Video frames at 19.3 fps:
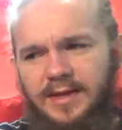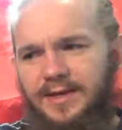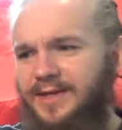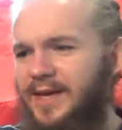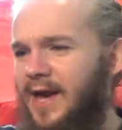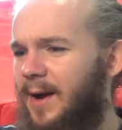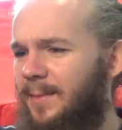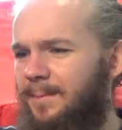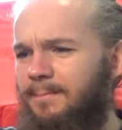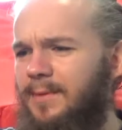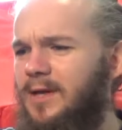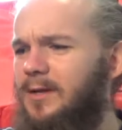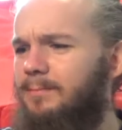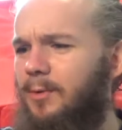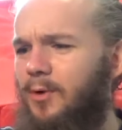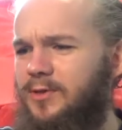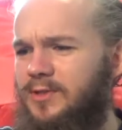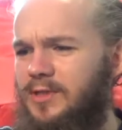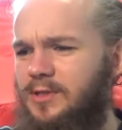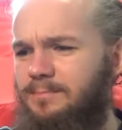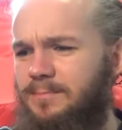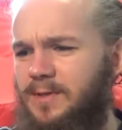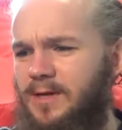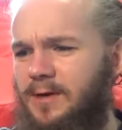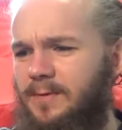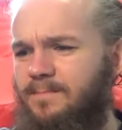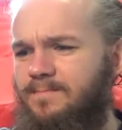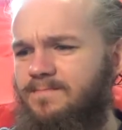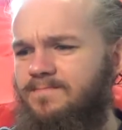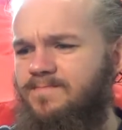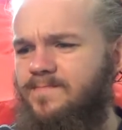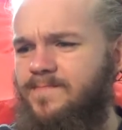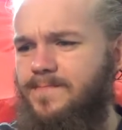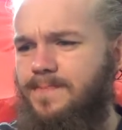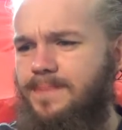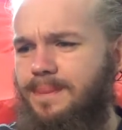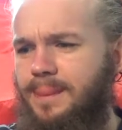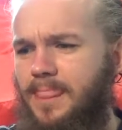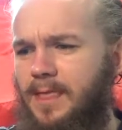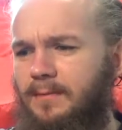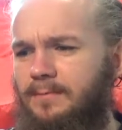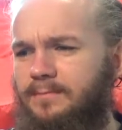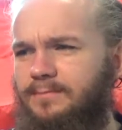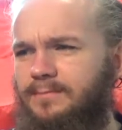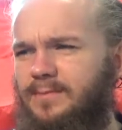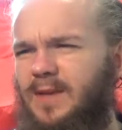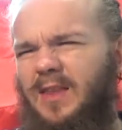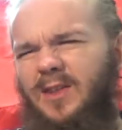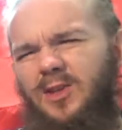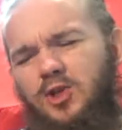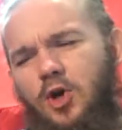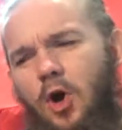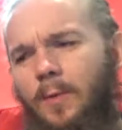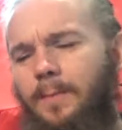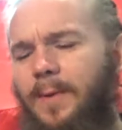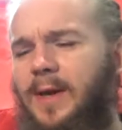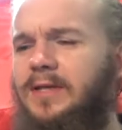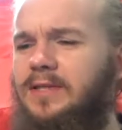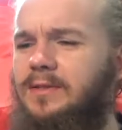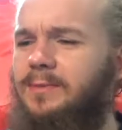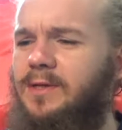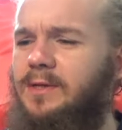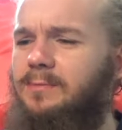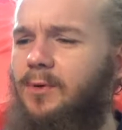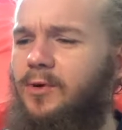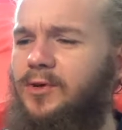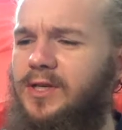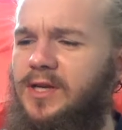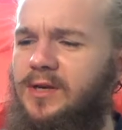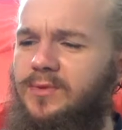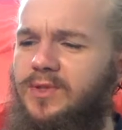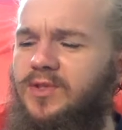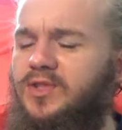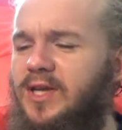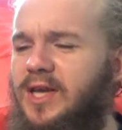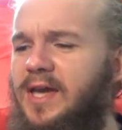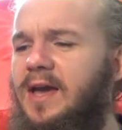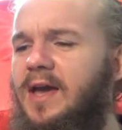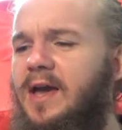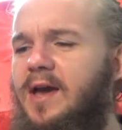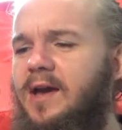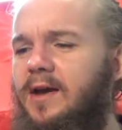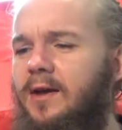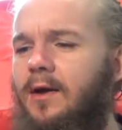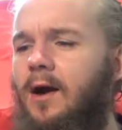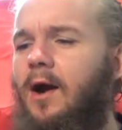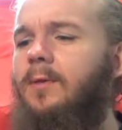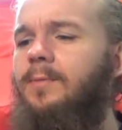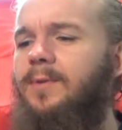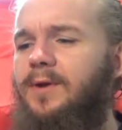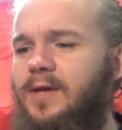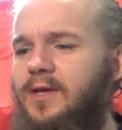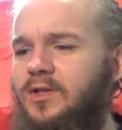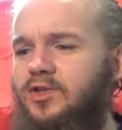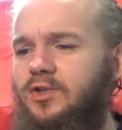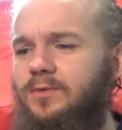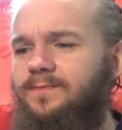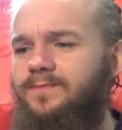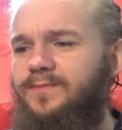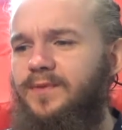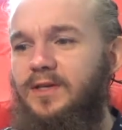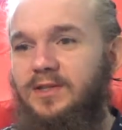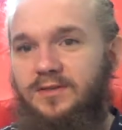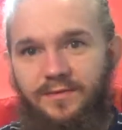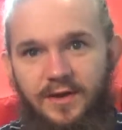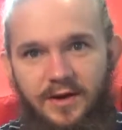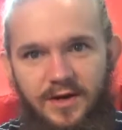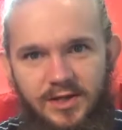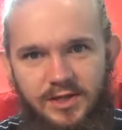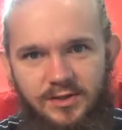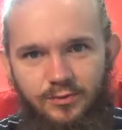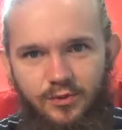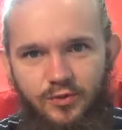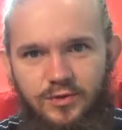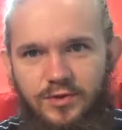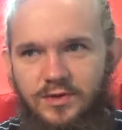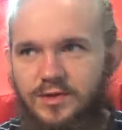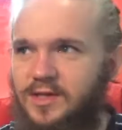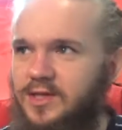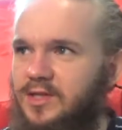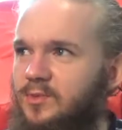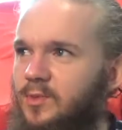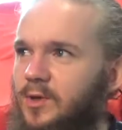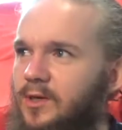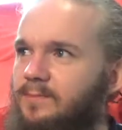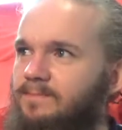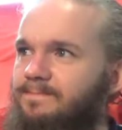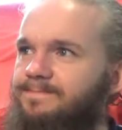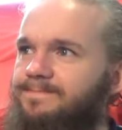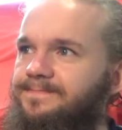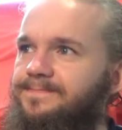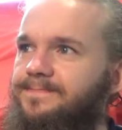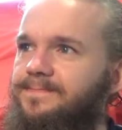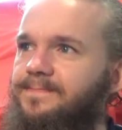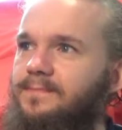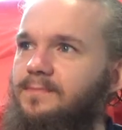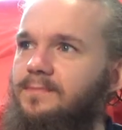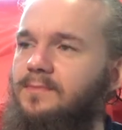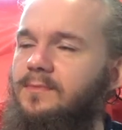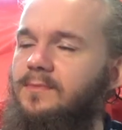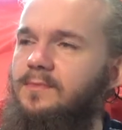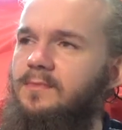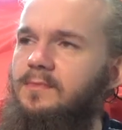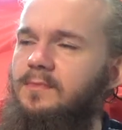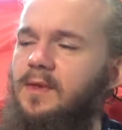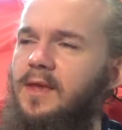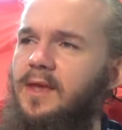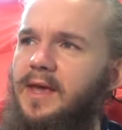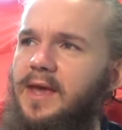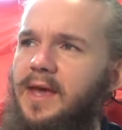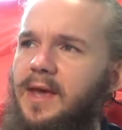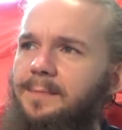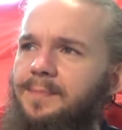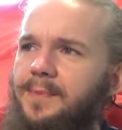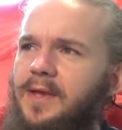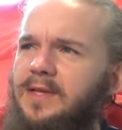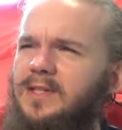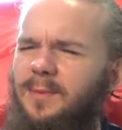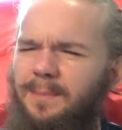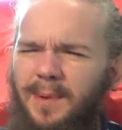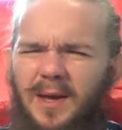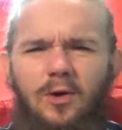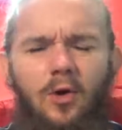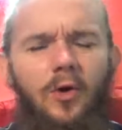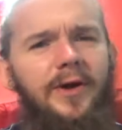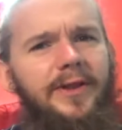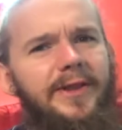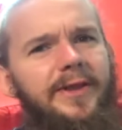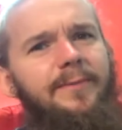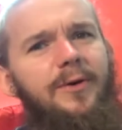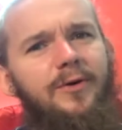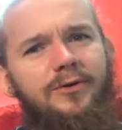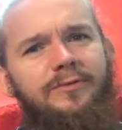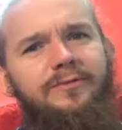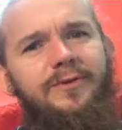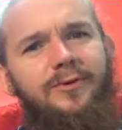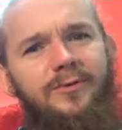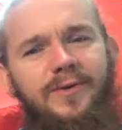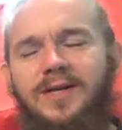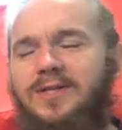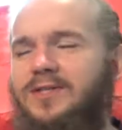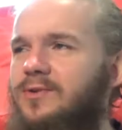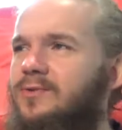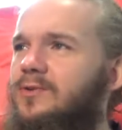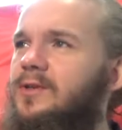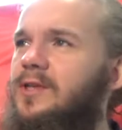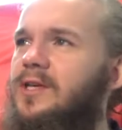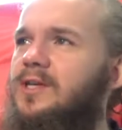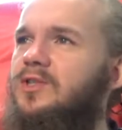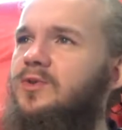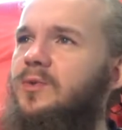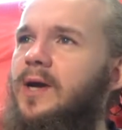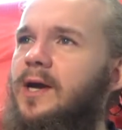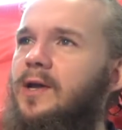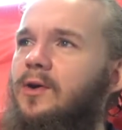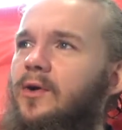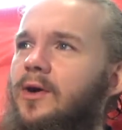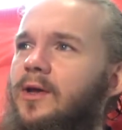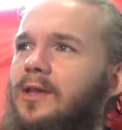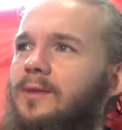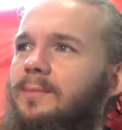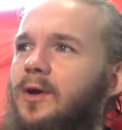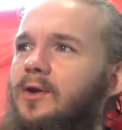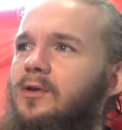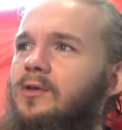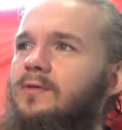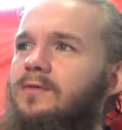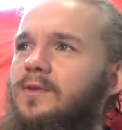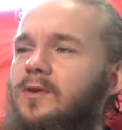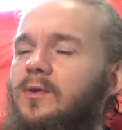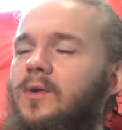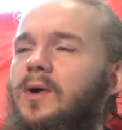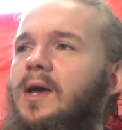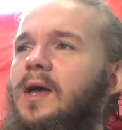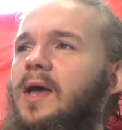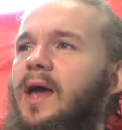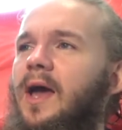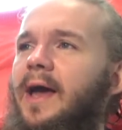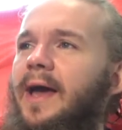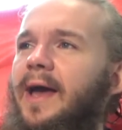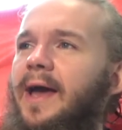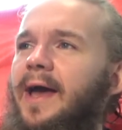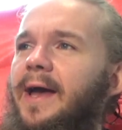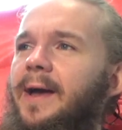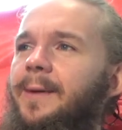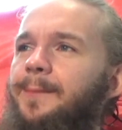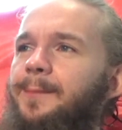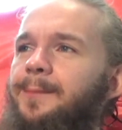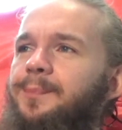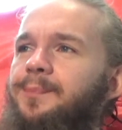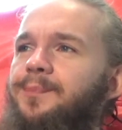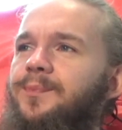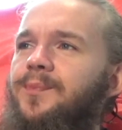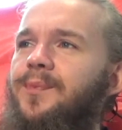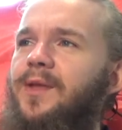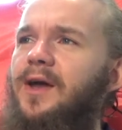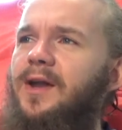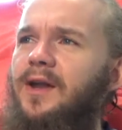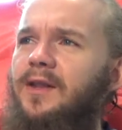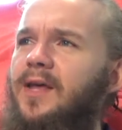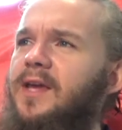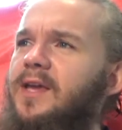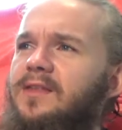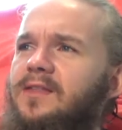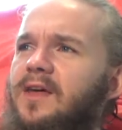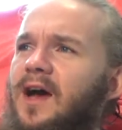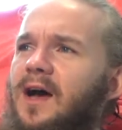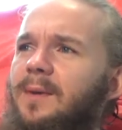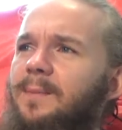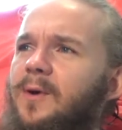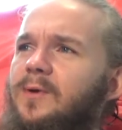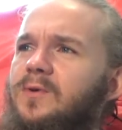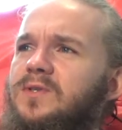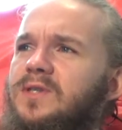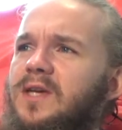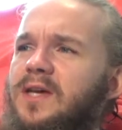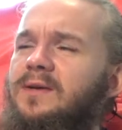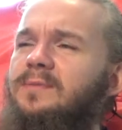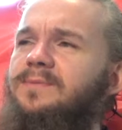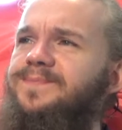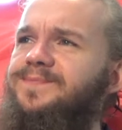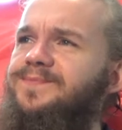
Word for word: yeah, mid-bodied beer, at the top end of mid-bodied, I would say. Carbonation is very smooth in this one. It's a big oily mouthfeel, this. It really is quite an oily mouthfeel, and I like that about it.